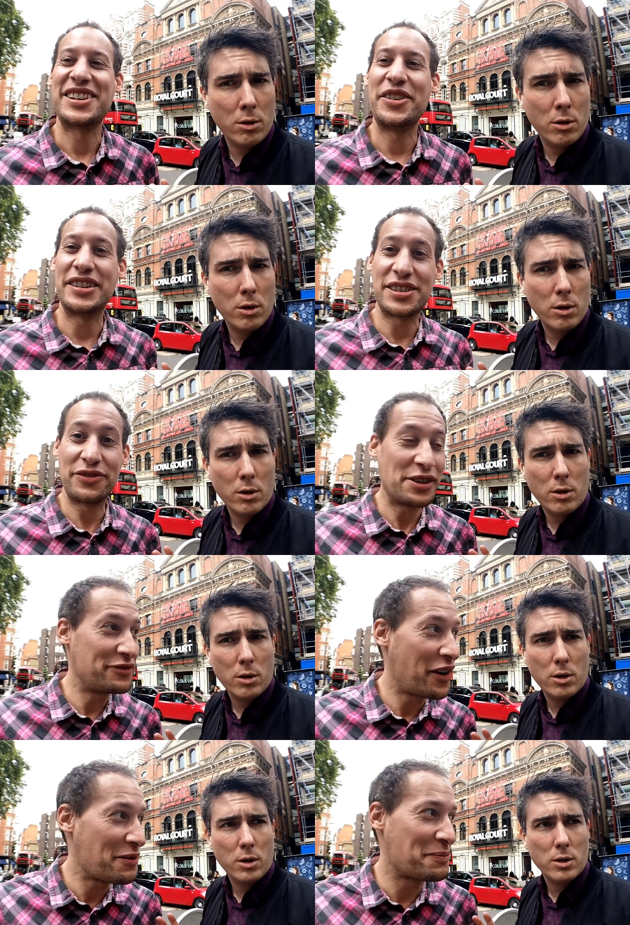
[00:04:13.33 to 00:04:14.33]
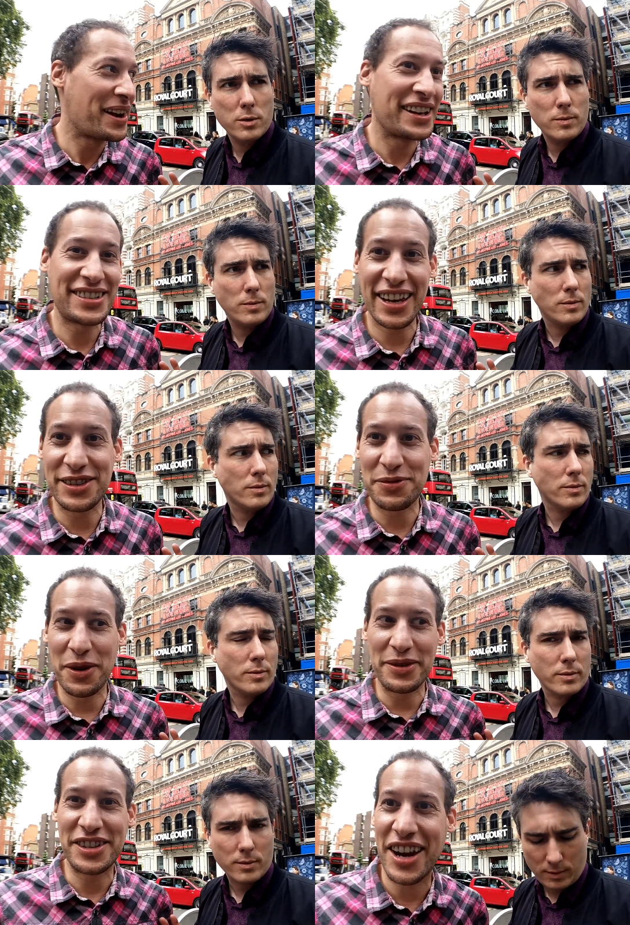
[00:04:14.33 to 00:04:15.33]
Speaker 1: So it's a really vibrant place, hence
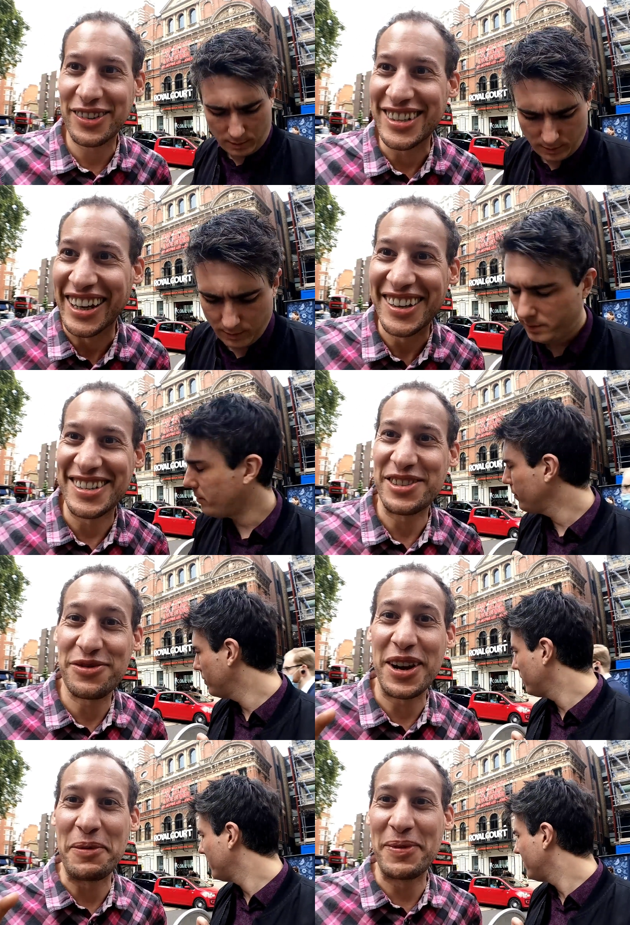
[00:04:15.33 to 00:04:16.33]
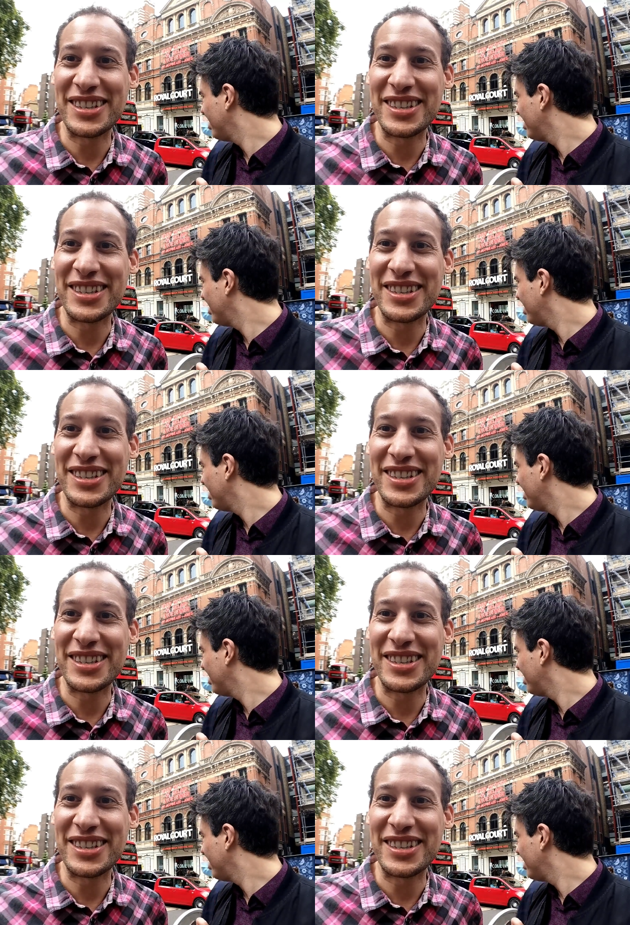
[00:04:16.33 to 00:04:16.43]
why we're shouting, because it's really